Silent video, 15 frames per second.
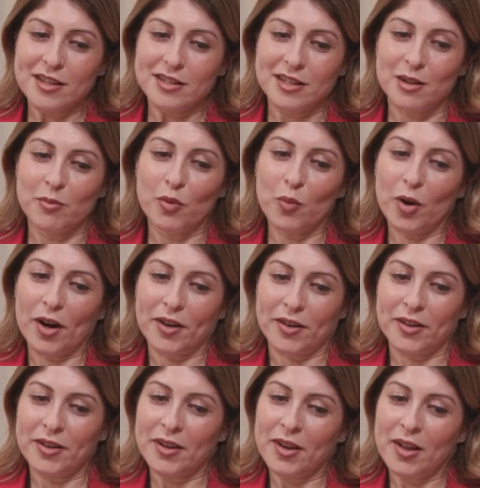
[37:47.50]
So number
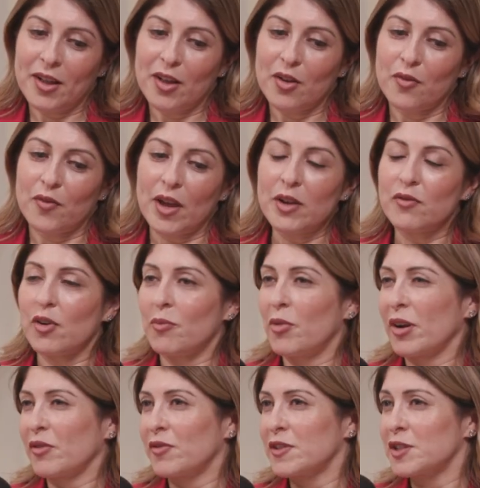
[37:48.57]
1, favourite
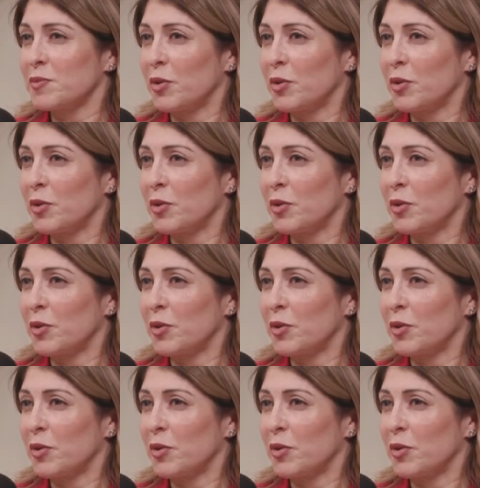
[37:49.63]
breakfast